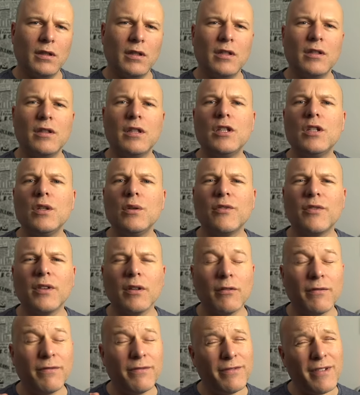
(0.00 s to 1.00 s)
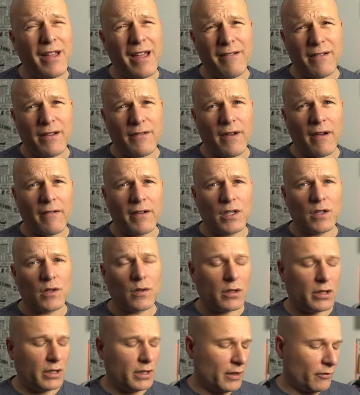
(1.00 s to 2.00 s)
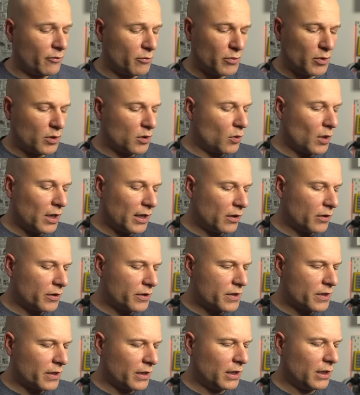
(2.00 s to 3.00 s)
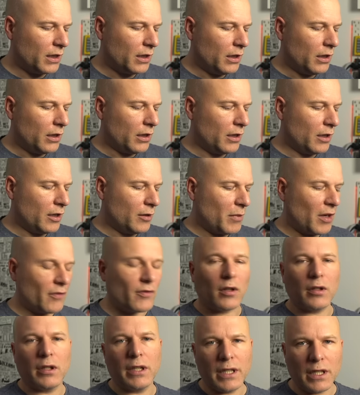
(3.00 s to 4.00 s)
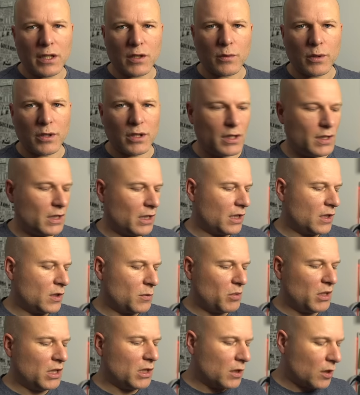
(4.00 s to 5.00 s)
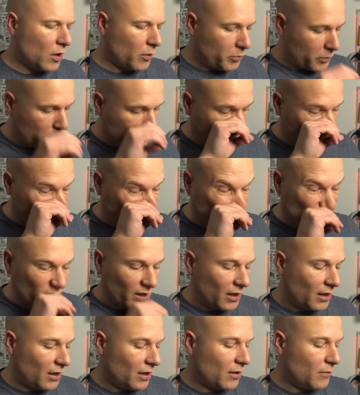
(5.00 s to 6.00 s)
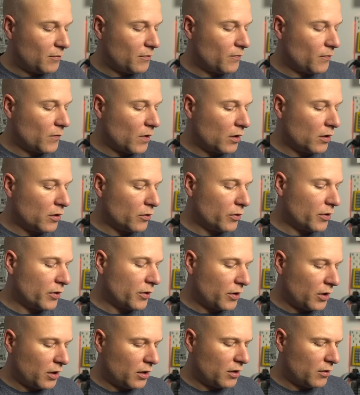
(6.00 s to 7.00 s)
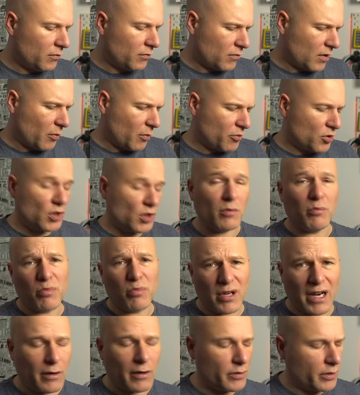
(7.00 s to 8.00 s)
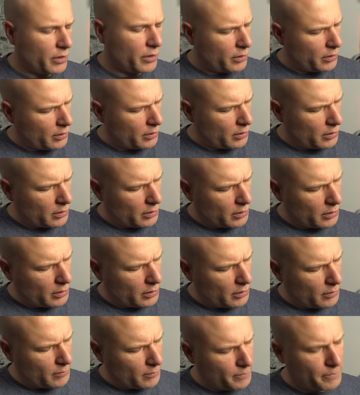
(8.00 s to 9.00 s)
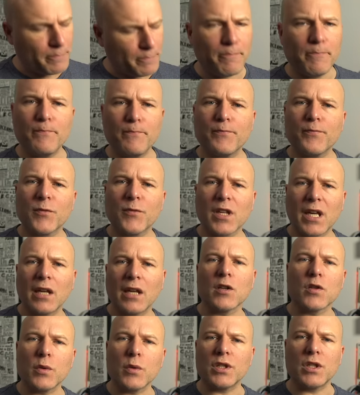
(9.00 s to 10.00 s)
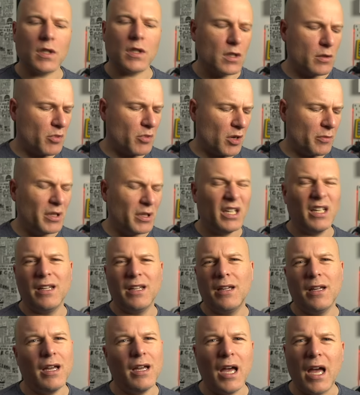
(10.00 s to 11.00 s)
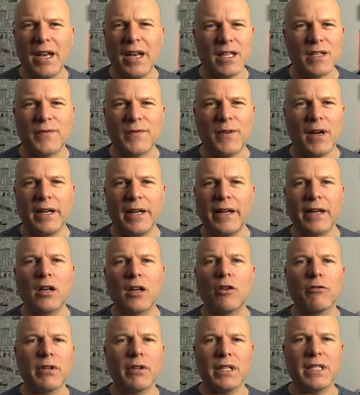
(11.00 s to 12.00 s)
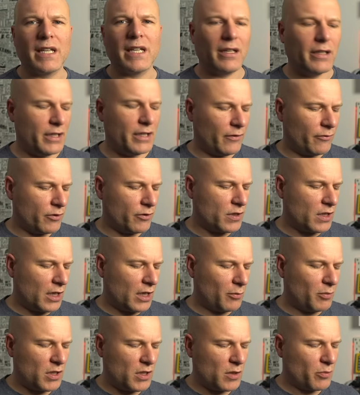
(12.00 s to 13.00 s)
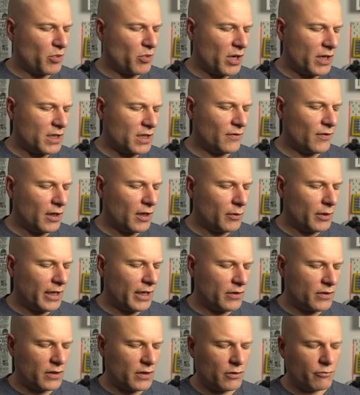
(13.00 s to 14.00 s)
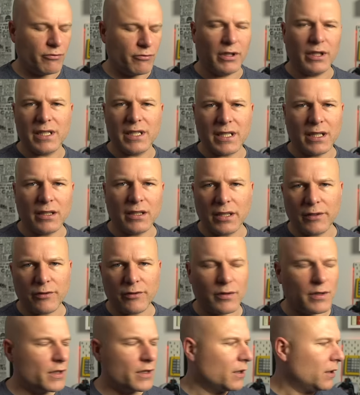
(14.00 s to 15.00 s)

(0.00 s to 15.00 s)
they do feel very, very subtly different, but quite honestly, I've got linear switches here, speed coppers, along with the, I presume, brown KL switches at the bottom, and it's fine. I can't really tell a difference, and I'd be surprised if anyone else could really tell a difference.